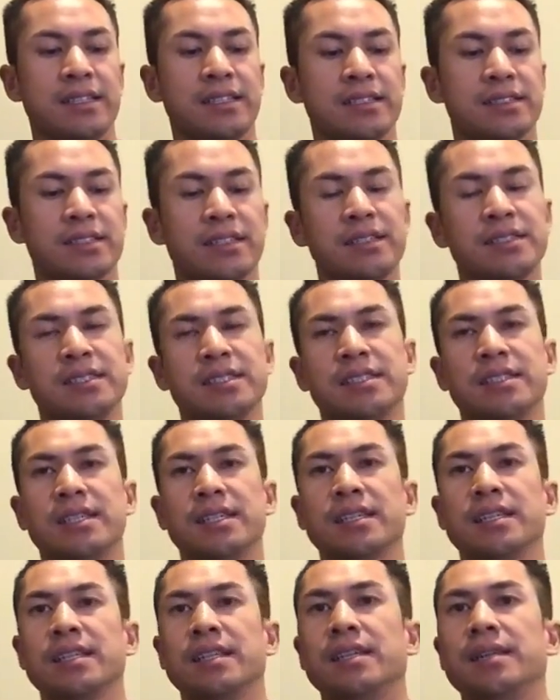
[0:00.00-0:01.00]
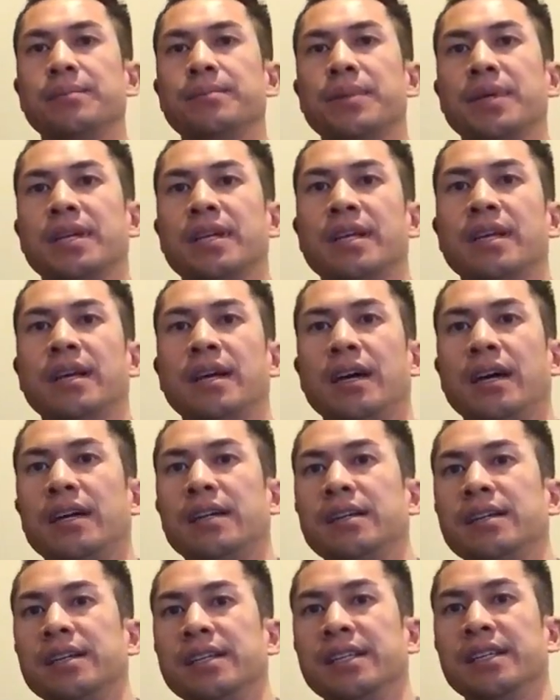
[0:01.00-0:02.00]
to start to tuck it up
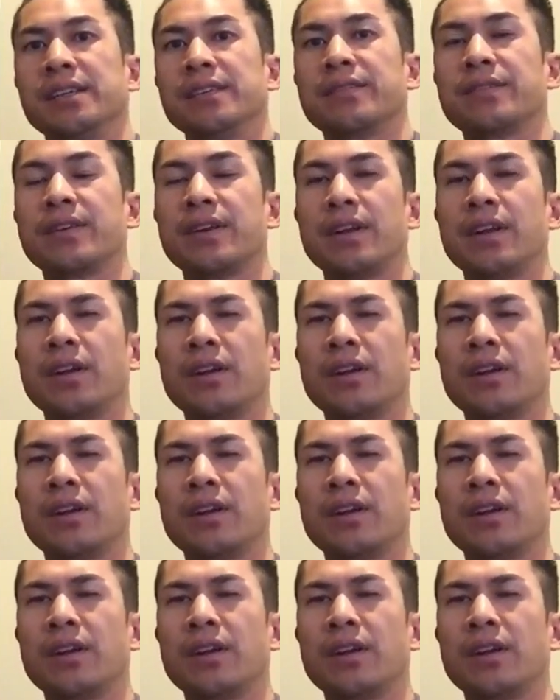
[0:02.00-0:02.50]
underneath